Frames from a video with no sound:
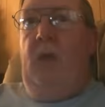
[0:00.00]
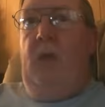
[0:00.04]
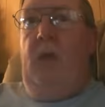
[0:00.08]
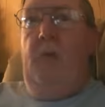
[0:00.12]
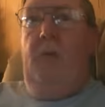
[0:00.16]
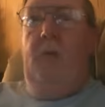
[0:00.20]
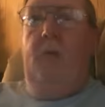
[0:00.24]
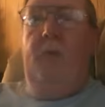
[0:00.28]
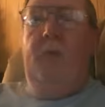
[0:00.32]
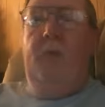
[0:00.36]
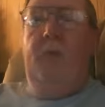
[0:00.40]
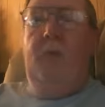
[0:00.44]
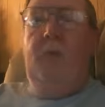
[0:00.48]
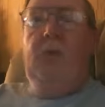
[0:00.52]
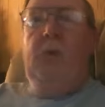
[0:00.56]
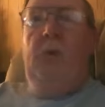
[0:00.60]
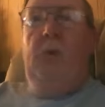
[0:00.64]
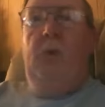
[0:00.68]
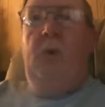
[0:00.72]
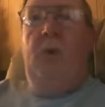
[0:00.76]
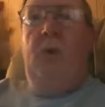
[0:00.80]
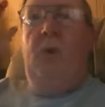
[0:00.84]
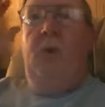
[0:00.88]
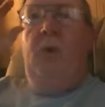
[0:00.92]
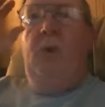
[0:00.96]
I mean, for
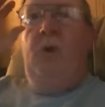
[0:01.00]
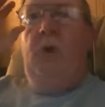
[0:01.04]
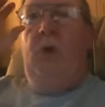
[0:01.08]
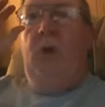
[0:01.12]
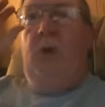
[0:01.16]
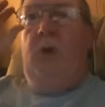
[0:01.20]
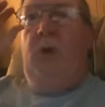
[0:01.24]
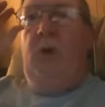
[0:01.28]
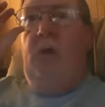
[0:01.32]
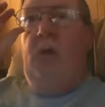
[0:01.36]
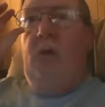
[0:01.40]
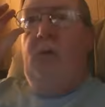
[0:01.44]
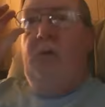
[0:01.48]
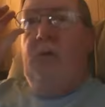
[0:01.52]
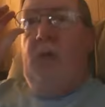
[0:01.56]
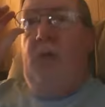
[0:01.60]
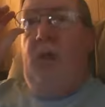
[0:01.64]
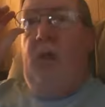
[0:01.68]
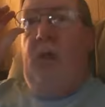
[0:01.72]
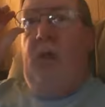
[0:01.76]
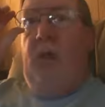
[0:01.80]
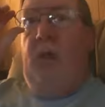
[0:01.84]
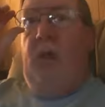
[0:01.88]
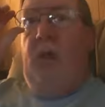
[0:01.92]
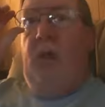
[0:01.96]
someone to
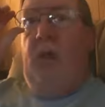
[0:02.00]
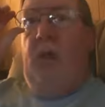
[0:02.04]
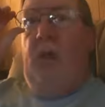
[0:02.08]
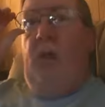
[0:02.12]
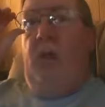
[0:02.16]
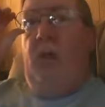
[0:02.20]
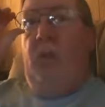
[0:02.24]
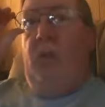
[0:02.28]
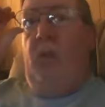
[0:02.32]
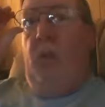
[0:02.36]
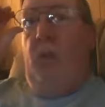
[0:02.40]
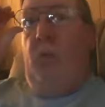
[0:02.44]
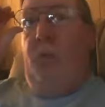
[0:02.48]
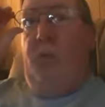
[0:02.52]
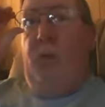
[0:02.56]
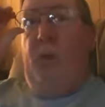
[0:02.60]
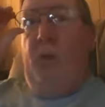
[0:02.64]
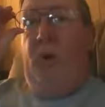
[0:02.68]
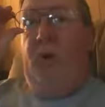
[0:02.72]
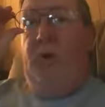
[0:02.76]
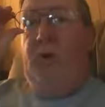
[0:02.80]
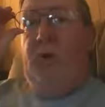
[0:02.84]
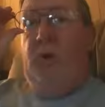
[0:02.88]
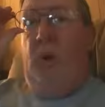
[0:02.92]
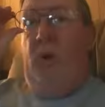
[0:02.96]
say to a
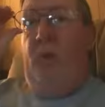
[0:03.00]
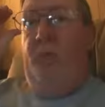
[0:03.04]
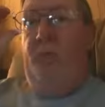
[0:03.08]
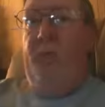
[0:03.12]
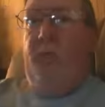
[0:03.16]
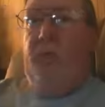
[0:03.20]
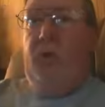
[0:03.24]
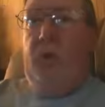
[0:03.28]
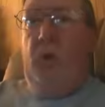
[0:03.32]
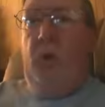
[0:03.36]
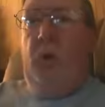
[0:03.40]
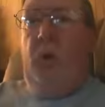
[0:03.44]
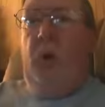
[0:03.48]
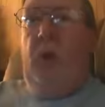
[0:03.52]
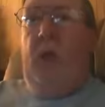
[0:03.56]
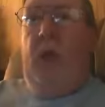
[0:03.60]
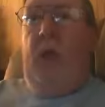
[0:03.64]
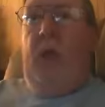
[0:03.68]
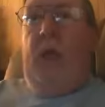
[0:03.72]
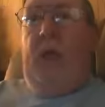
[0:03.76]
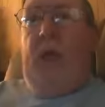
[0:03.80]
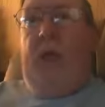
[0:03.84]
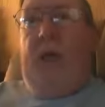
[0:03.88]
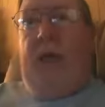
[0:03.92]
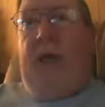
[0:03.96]
police officer,
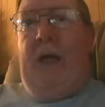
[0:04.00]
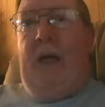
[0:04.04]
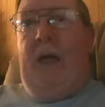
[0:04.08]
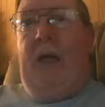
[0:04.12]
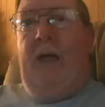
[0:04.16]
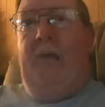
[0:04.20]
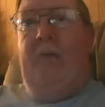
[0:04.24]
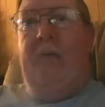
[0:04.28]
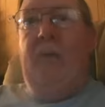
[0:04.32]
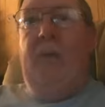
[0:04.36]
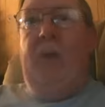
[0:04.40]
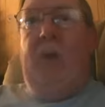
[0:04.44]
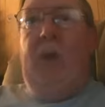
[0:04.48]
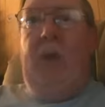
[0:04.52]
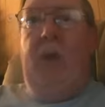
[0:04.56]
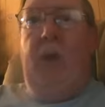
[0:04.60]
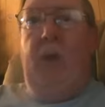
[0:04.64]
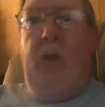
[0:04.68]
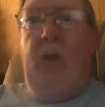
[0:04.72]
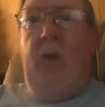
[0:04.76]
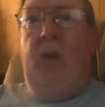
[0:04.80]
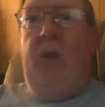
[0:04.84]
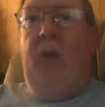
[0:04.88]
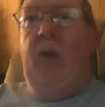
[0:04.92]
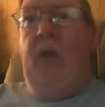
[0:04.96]
I'm
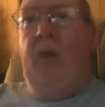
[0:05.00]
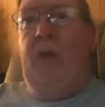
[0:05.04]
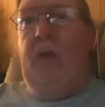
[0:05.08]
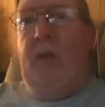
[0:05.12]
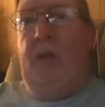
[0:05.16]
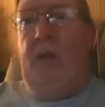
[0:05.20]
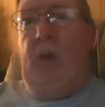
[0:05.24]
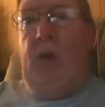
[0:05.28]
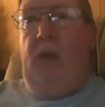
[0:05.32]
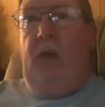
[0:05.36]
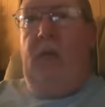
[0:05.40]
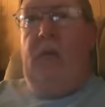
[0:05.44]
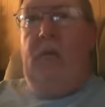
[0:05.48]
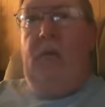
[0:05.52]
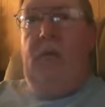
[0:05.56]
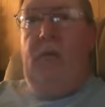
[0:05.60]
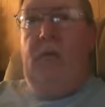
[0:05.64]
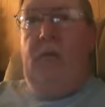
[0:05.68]
carrying a gun.